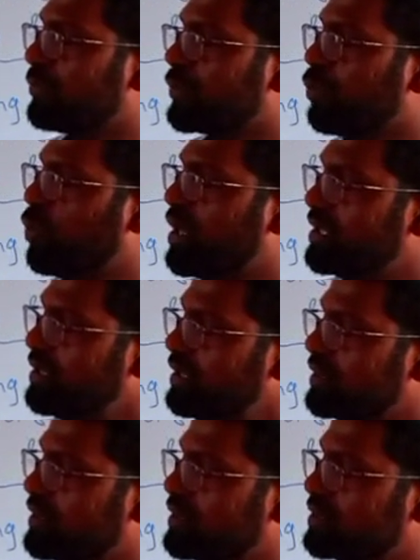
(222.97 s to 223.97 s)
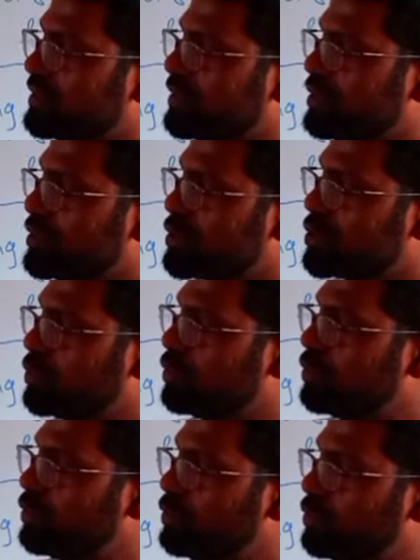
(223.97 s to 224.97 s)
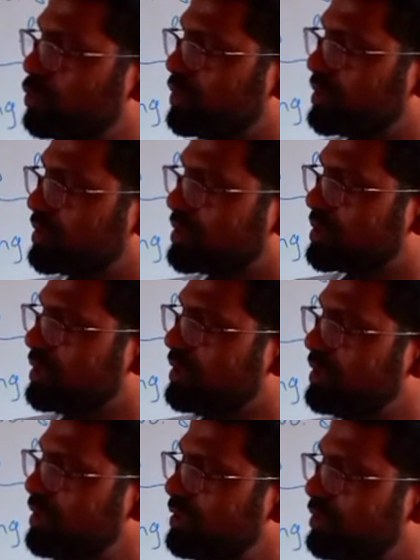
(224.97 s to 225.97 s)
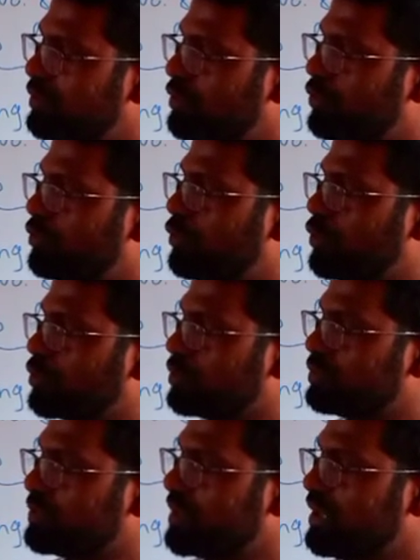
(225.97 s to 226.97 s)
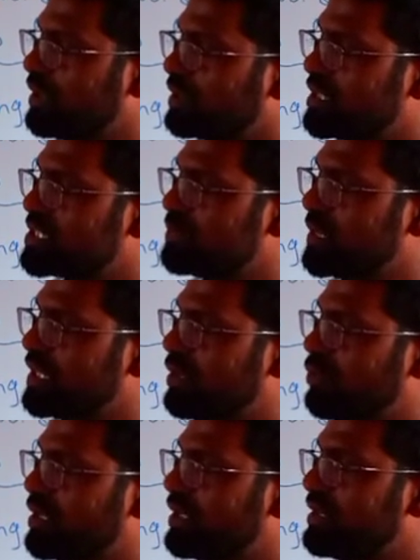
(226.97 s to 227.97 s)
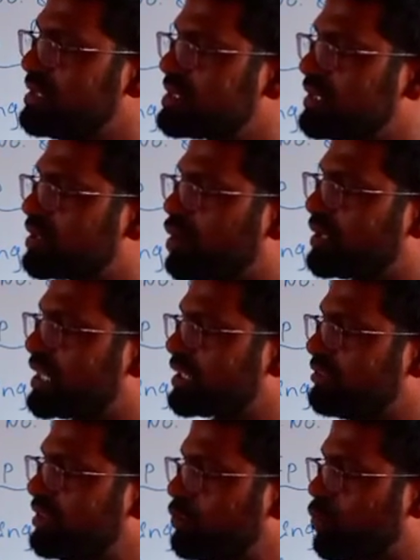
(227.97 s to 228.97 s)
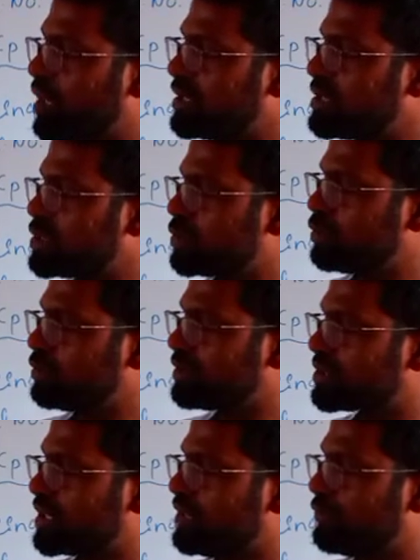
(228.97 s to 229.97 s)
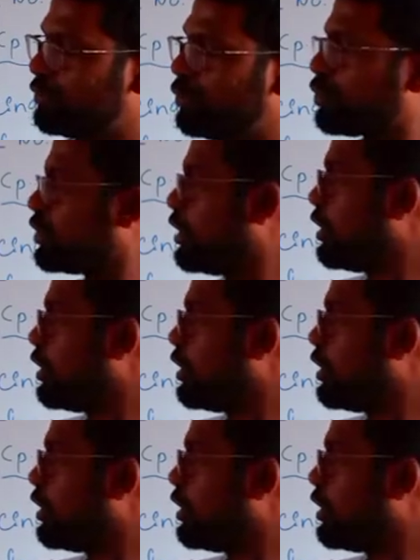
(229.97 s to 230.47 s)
1, 2, 3, 4. This middle one is in contact with 1, 2, 3, 4.